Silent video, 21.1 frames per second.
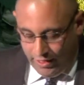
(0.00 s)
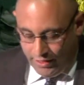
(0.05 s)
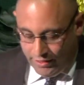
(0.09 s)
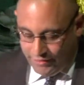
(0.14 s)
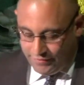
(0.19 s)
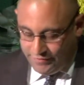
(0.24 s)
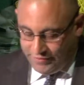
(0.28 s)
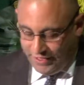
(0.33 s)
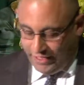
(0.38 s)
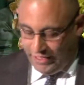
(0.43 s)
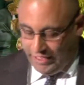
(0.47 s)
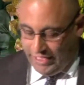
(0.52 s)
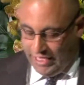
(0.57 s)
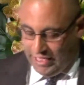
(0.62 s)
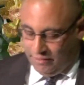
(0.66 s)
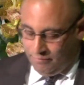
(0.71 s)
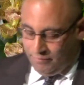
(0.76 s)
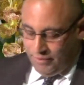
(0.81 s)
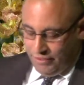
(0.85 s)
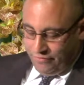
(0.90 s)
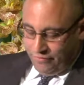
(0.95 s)
The second
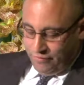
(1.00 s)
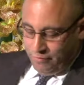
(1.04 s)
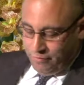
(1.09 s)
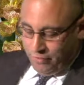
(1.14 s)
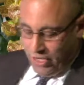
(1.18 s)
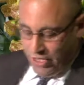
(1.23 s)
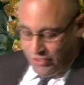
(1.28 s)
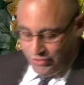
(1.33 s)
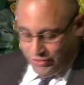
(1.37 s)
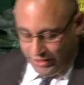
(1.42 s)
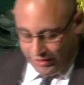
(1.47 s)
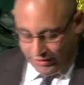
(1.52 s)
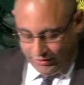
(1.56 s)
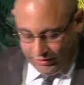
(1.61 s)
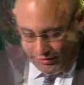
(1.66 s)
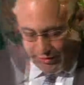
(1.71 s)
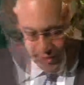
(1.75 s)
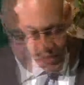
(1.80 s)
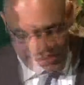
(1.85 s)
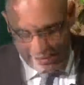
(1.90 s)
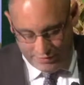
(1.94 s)
element of the project
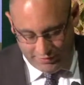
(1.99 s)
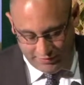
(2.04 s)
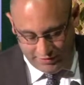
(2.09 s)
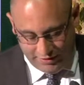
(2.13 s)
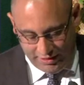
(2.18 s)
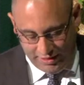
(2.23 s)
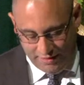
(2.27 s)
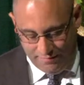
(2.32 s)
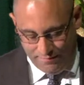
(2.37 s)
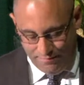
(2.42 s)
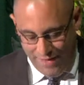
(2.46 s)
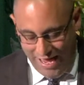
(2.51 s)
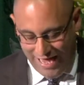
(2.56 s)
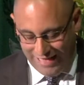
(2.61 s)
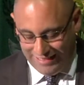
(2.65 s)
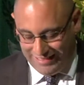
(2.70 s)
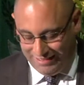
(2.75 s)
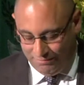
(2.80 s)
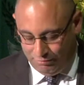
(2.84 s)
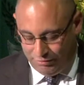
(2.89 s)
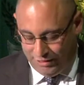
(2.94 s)
is the
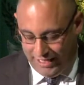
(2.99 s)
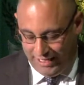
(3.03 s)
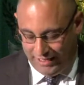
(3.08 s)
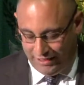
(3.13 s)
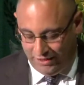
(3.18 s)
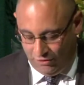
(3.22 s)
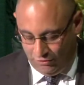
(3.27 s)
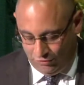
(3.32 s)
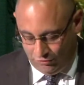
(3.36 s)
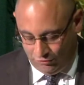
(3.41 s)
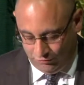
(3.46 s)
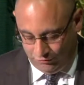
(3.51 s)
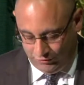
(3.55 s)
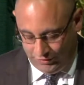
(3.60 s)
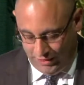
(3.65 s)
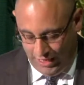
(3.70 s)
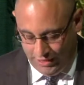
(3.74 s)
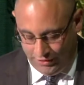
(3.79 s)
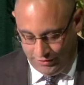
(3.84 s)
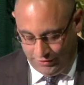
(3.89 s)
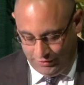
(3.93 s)
master plan
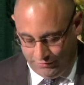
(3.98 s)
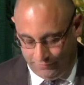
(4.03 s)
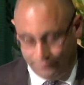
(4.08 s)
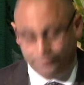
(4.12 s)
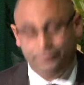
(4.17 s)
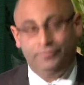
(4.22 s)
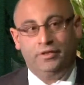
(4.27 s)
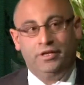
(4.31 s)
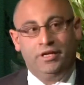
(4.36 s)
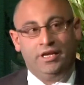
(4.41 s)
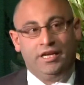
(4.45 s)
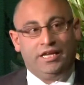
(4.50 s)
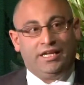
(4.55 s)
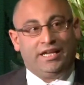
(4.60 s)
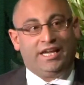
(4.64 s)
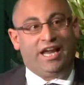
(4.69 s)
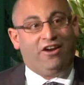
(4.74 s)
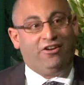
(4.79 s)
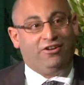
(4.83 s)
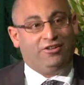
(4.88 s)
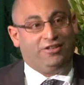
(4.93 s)
consultation.
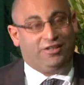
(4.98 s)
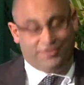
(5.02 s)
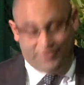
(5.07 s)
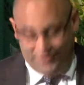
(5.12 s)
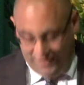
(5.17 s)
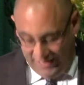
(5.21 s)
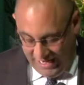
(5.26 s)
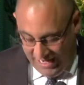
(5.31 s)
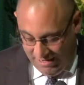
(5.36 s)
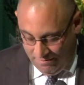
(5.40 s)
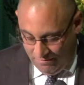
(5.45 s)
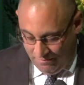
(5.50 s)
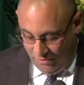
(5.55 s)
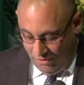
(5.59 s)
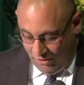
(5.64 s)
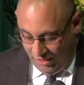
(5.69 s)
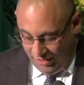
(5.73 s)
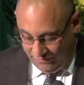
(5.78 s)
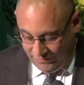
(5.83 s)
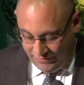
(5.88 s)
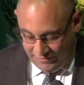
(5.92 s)
Currently today,
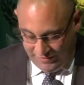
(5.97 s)
I have